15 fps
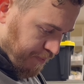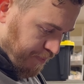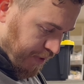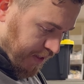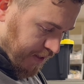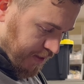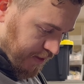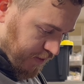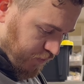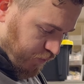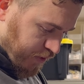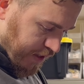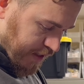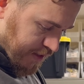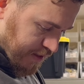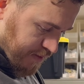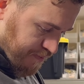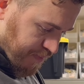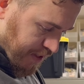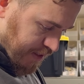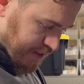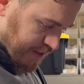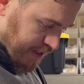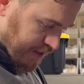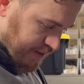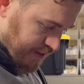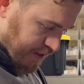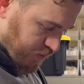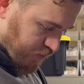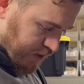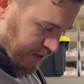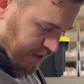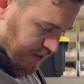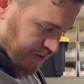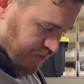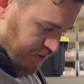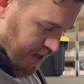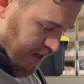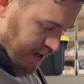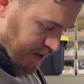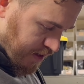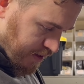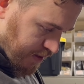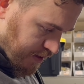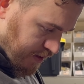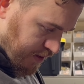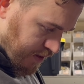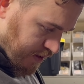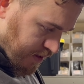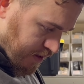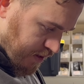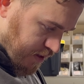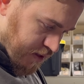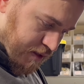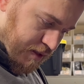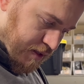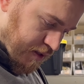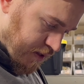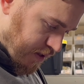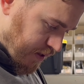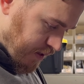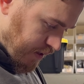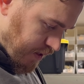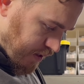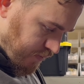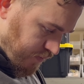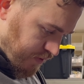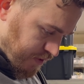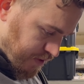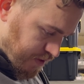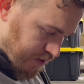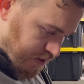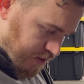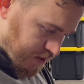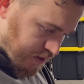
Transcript: But if we get some big sales like we did today, it covers